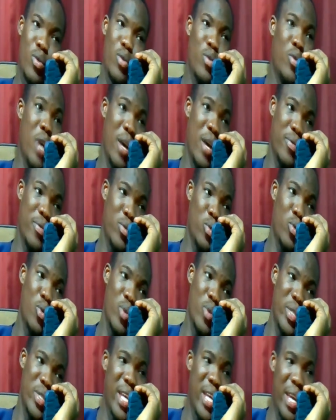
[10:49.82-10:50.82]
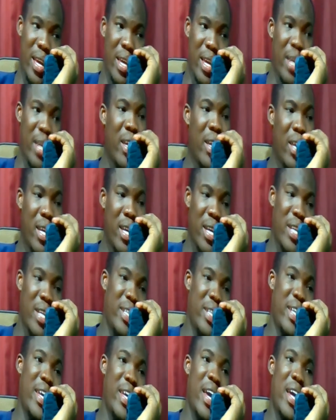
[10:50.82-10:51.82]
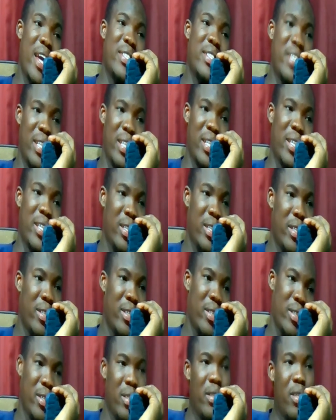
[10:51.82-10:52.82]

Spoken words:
The biography, Beba. Biography in